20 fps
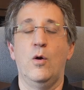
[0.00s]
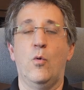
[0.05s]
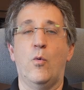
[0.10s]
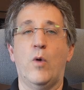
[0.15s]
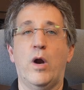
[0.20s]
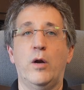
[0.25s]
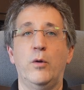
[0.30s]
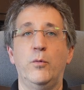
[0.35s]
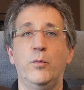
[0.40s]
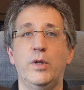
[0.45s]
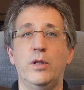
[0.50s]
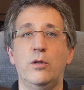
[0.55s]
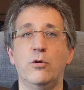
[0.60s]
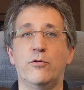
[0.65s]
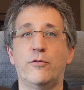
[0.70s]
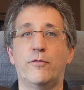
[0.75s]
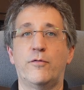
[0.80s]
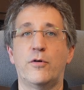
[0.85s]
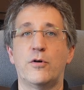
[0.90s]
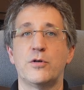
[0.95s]
wherein we
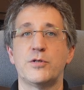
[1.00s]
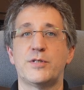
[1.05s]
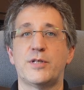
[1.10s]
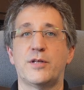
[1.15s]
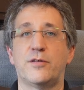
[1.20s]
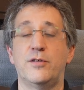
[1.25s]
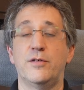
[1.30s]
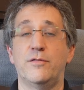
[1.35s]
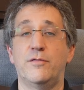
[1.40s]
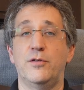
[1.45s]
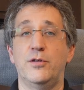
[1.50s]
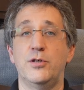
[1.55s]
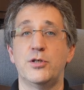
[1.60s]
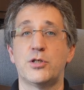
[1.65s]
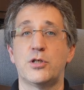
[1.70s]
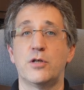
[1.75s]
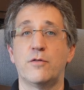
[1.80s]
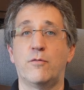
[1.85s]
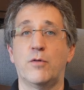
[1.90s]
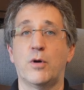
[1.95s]
look first at the
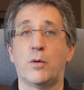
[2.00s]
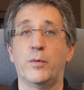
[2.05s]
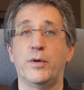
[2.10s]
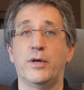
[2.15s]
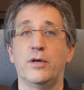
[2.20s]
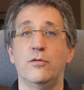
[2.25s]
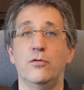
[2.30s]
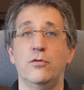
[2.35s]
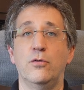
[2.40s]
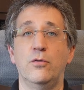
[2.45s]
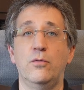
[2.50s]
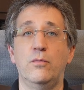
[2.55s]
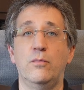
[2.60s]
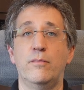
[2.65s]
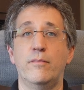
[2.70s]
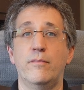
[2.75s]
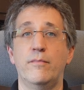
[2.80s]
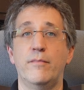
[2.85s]
definition of what we can do